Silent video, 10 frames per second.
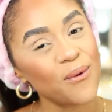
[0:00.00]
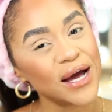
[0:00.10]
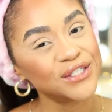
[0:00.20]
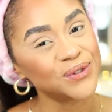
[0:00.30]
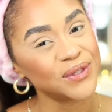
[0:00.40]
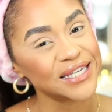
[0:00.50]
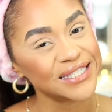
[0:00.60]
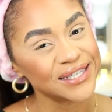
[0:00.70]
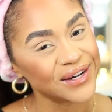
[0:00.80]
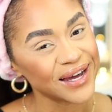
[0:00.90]
I do
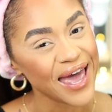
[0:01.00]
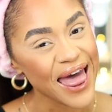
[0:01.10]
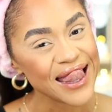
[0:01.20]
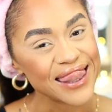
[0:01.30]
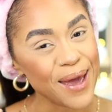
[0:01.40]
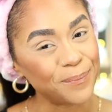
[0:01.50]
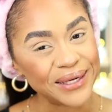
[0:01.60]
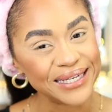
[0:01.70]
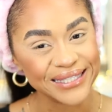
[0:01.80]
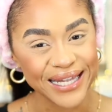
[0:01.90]
this look, then
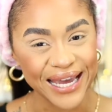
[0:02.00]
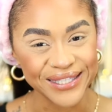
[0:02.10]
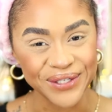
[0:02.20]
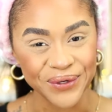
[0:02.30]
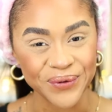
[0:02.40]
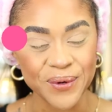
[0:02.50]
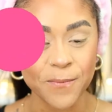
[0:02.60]
please stay tuned.